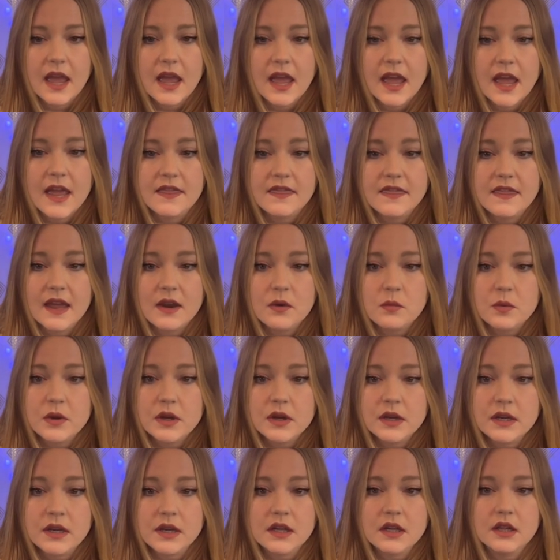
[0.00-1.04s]
and then we're
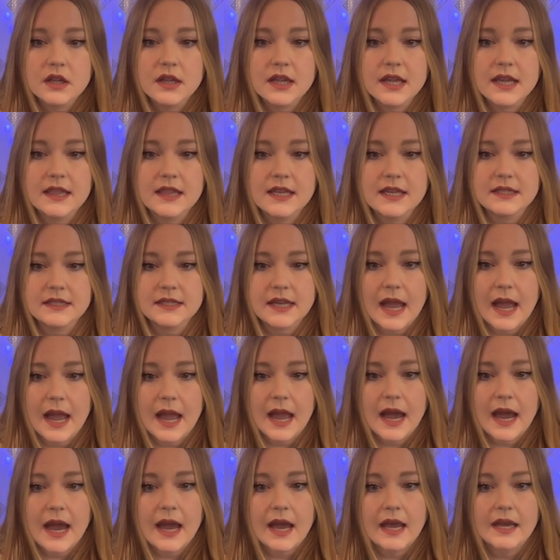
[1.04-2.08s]
going to click this
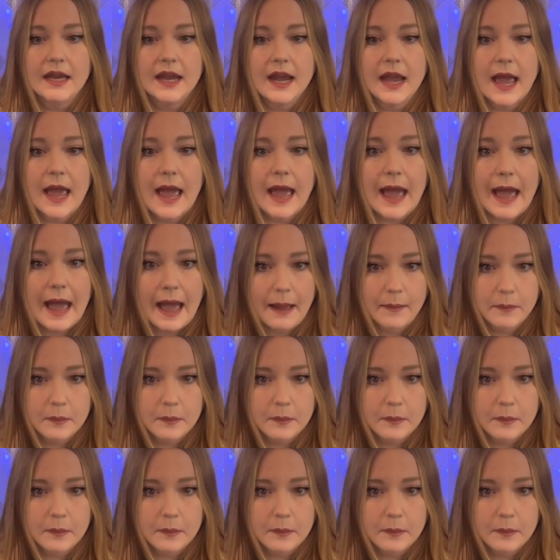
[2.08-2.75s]
add app.